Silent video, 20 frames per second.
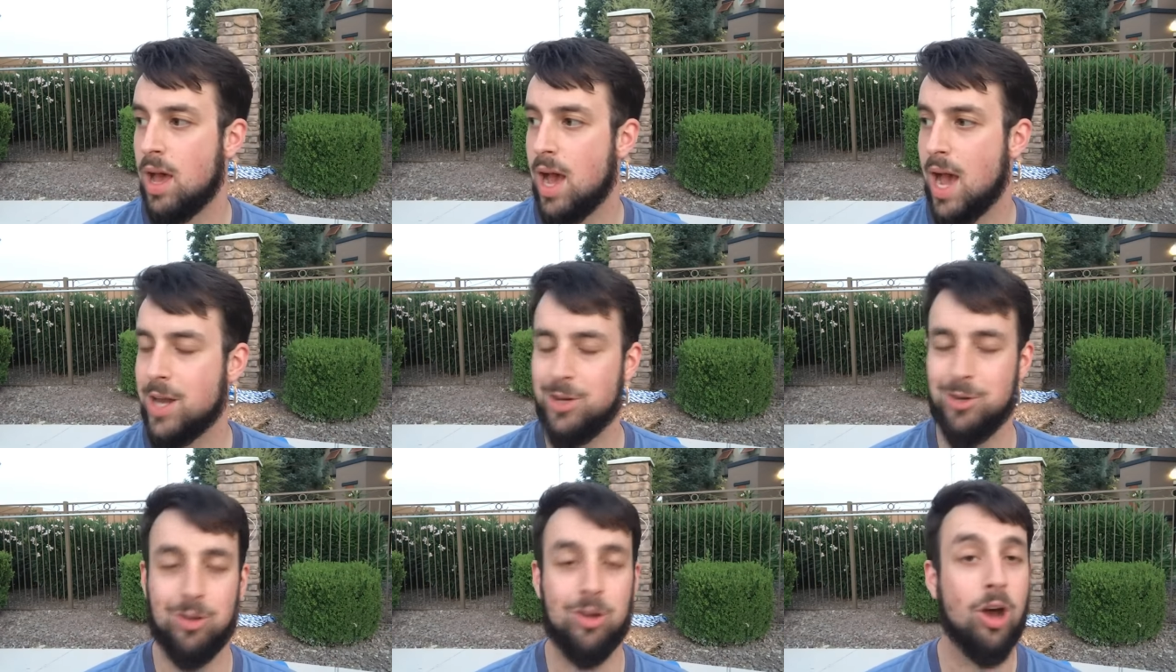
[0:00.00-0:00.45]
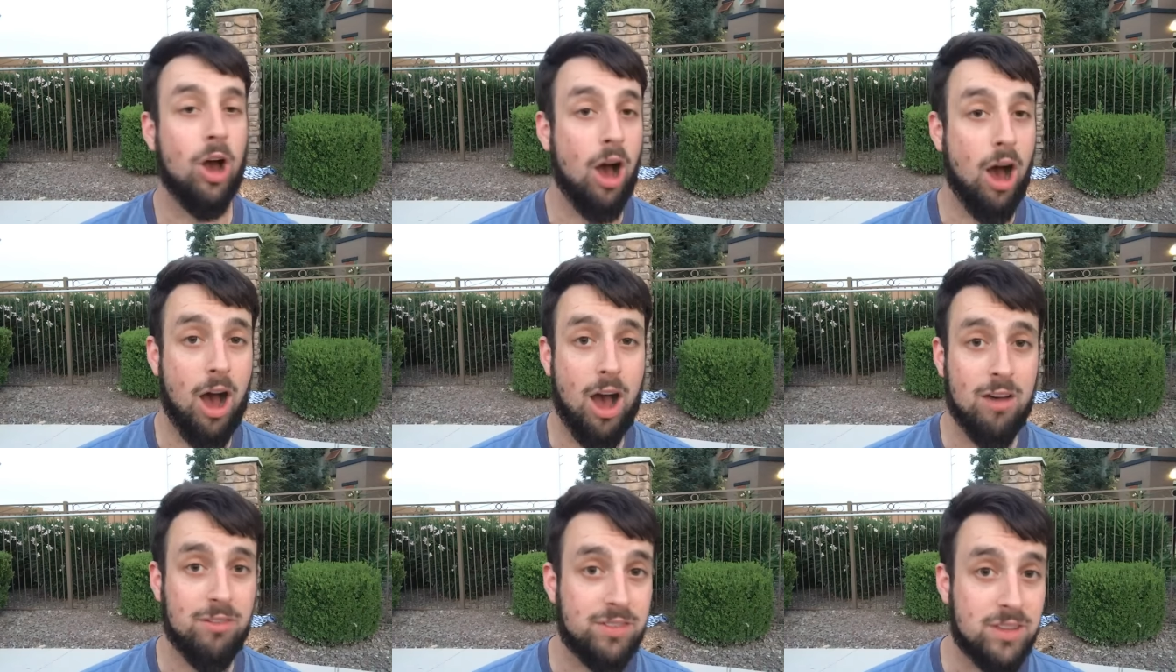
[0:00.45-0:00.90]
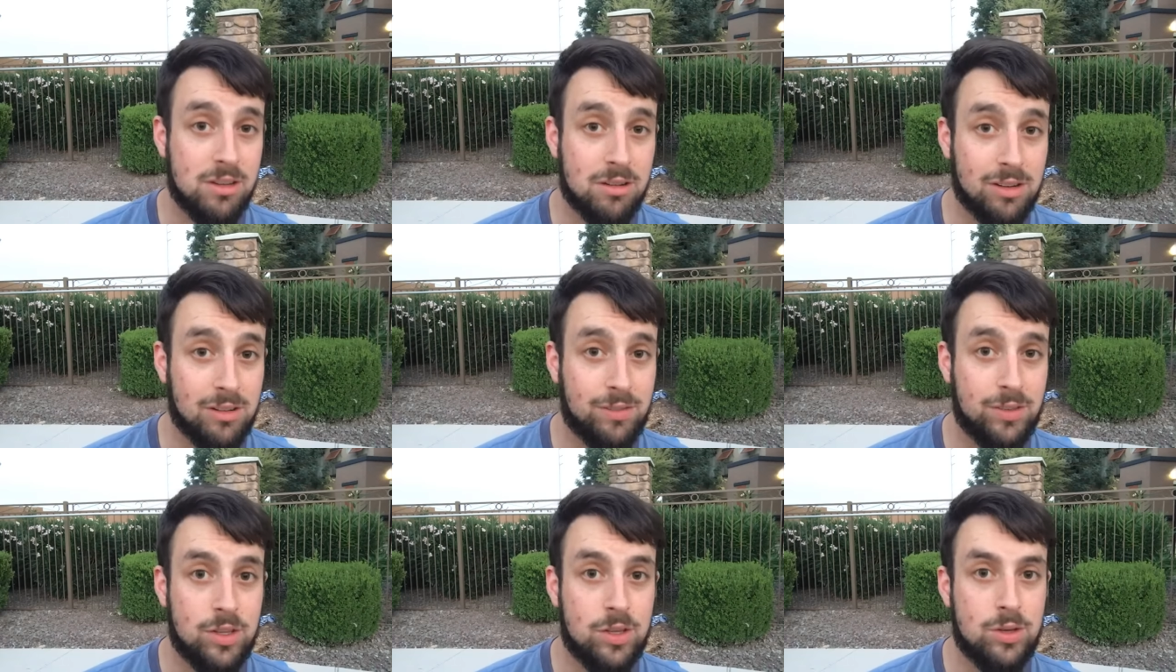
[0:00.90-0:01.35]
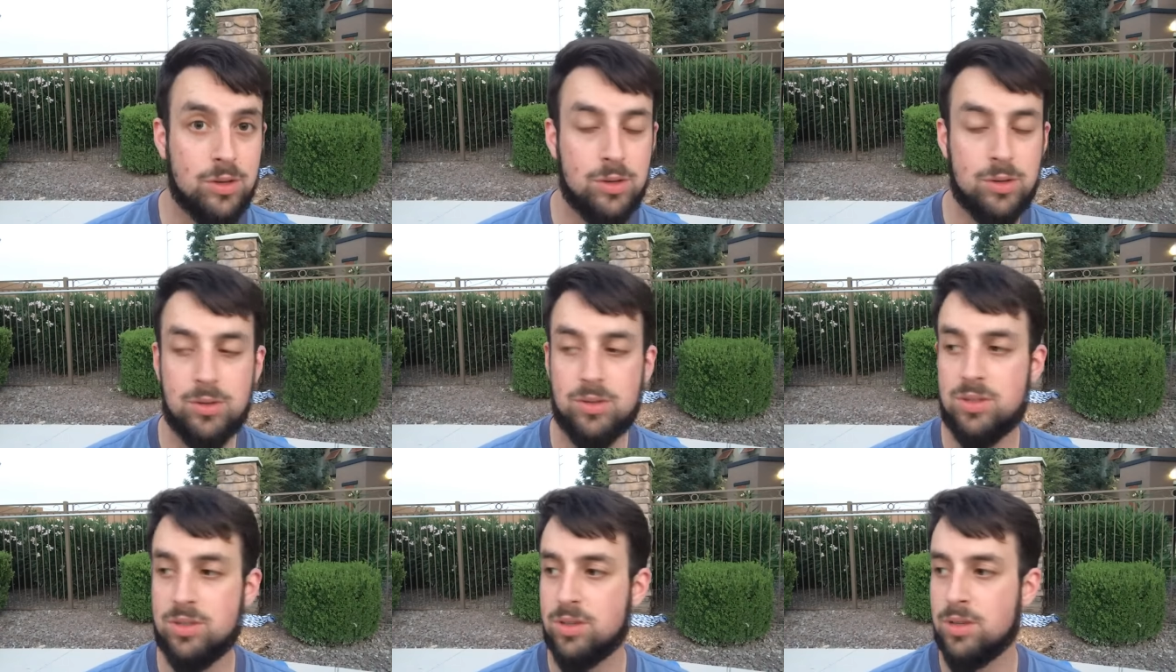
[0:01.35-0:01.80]
I do coffee
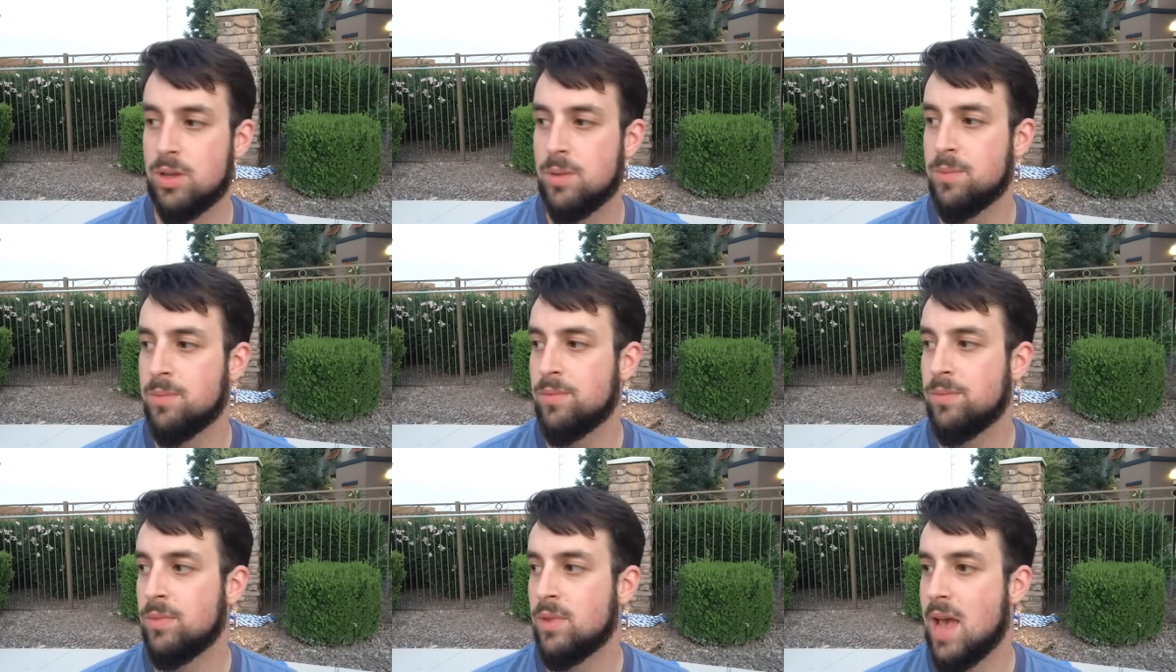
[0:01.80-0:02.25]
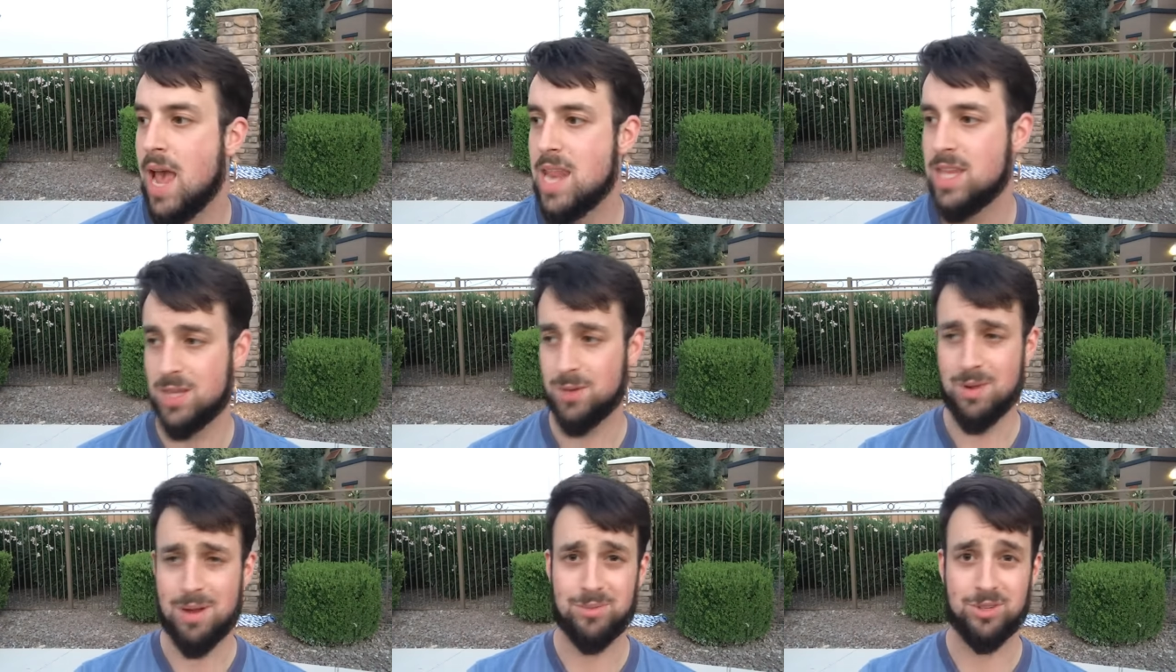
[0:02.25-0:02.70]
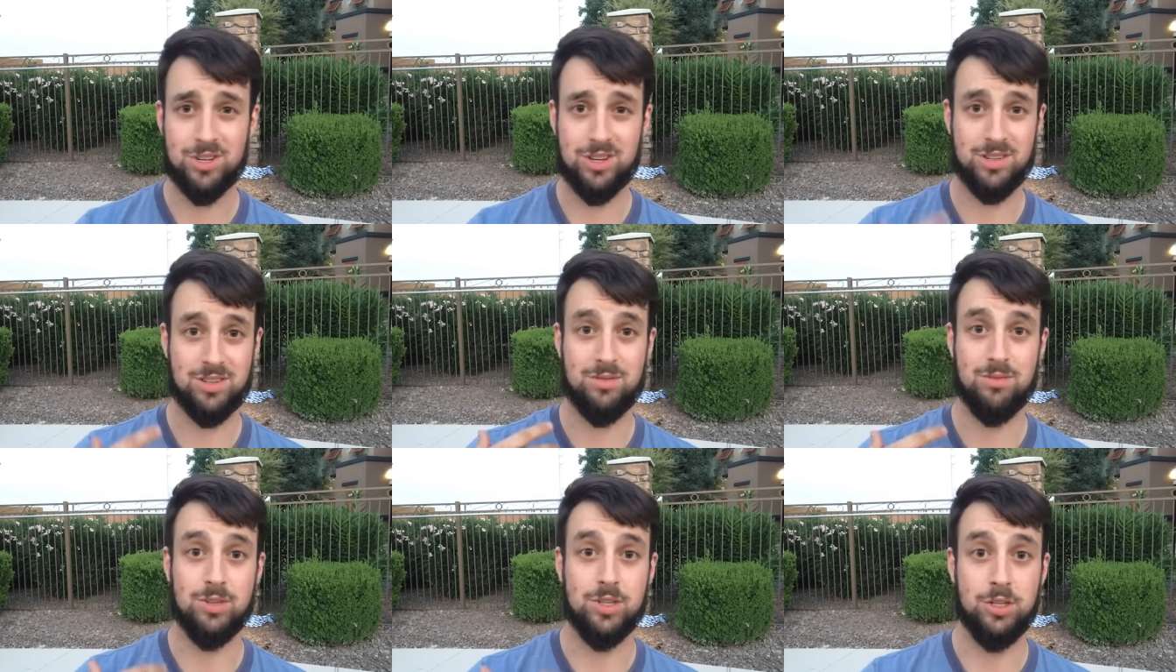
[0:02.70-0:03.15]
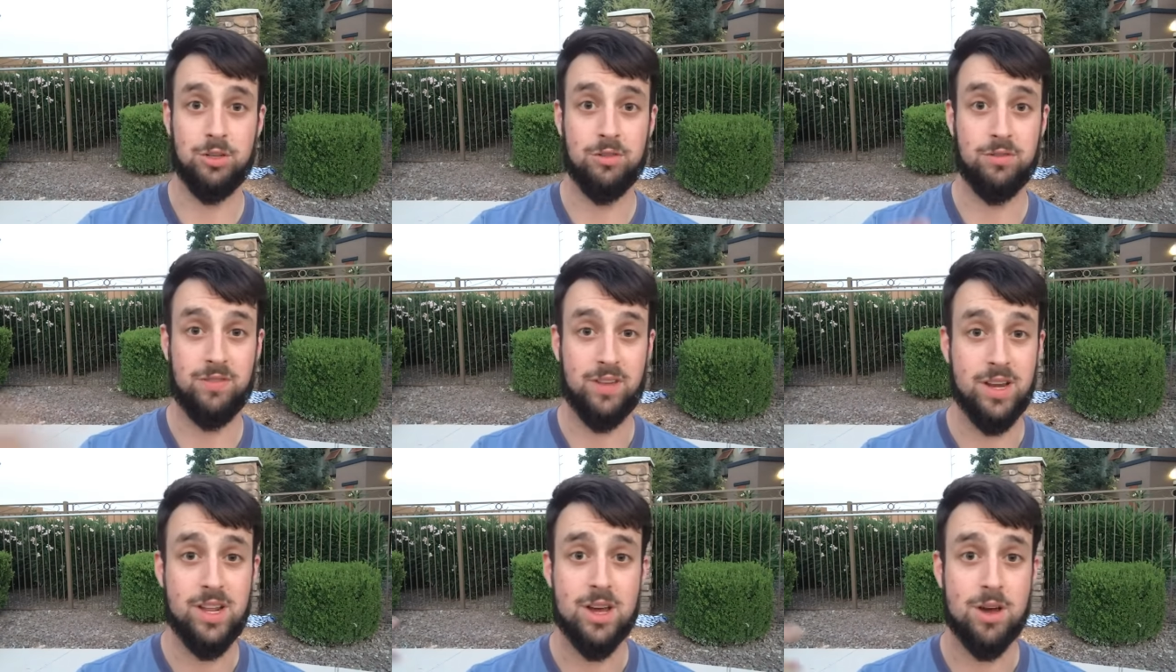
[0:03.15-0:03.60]
reviews and sometimes I just do
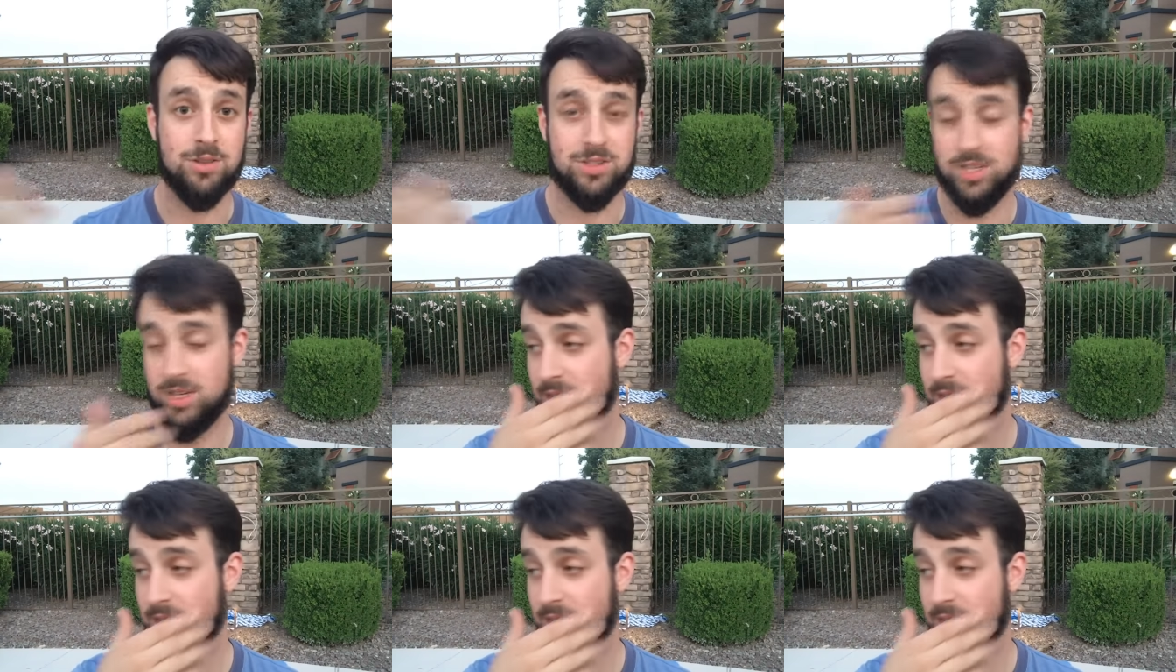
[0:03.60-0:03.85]
videos.